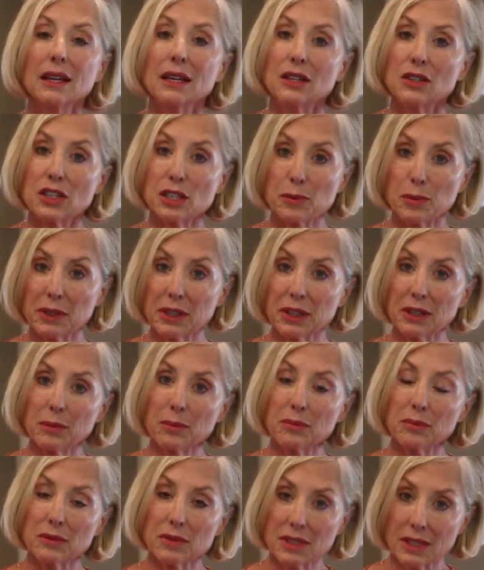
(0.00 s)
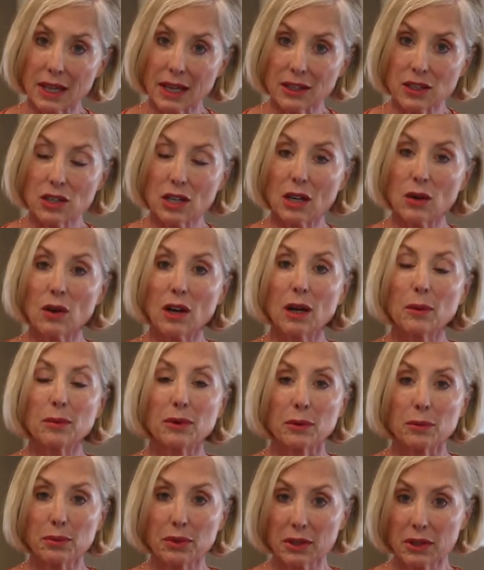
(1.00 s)
Just put the slideshow up
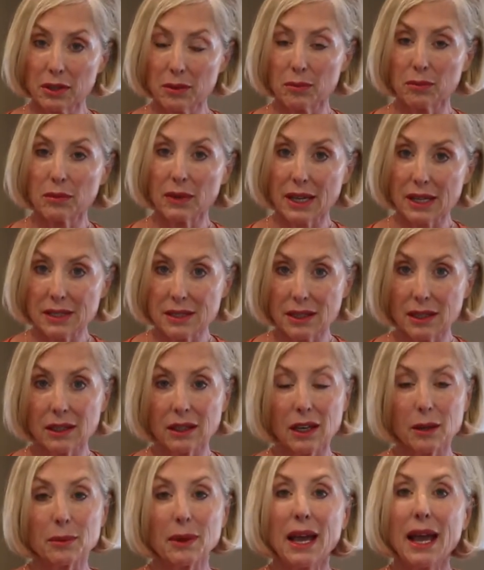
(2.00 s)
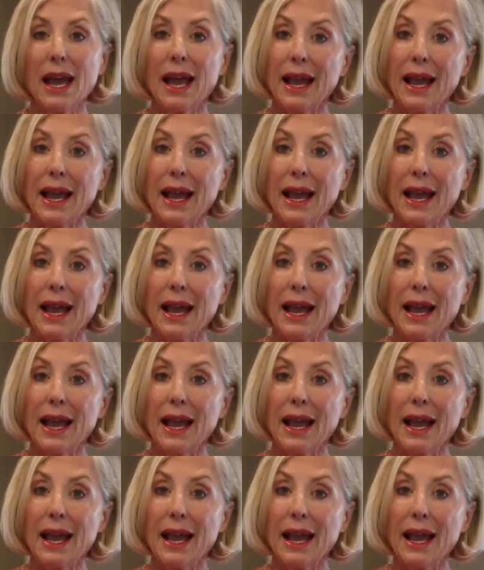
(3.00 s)
or put the Excel up